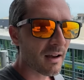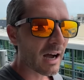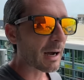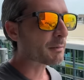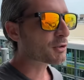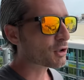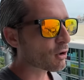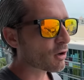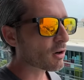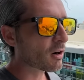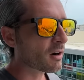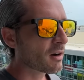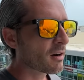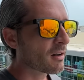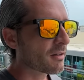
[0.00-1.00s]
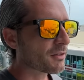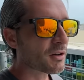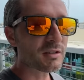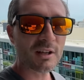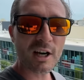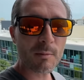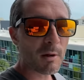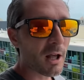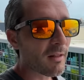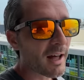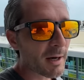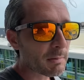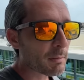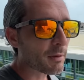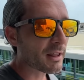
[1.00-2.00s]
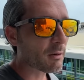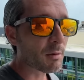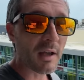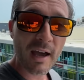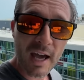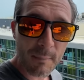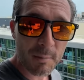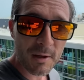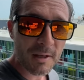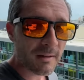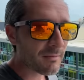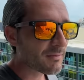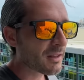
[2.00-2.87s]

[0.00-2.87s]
I'm sure there's gonna be a lot of people that'd be happy